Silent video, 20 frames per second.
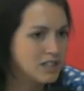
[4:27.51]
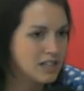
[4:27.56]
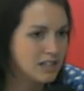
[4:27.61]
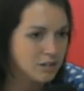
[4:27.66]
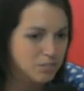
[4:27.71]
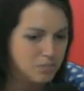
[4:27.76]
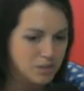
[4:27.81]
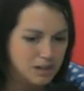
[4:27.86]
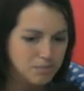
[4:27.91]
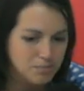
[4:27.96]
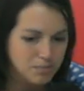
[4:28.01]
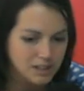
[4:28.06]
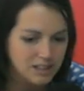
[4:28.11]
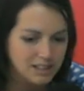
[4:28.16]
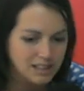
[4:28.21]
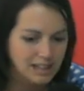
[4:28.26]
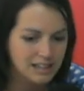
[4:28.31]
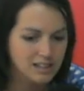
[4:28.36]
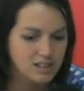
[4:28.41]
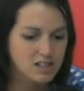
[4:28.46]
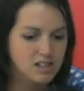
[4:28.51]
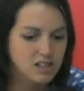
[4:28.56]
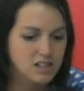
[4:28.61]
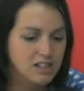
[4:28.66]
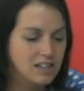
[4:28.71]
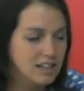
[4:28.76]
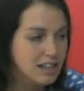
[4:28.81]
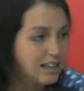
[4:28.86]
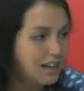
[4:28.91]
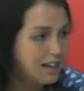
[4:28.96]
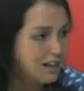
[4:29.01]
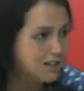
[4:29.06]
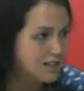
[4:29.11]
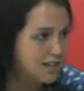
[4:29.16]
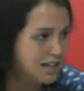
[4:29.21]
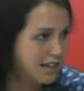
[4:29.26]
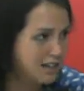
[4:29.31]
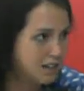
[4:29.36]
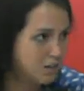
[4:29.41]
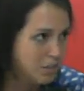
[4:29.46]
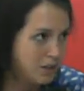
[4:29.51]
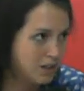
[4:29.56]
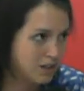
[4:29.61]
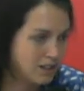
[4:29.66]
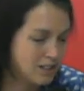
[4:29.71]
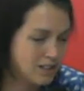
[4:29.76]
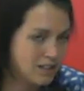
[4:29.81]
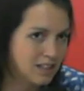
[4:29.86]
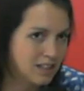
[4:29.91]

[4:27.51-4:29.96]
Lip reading: They are people that think outside the box.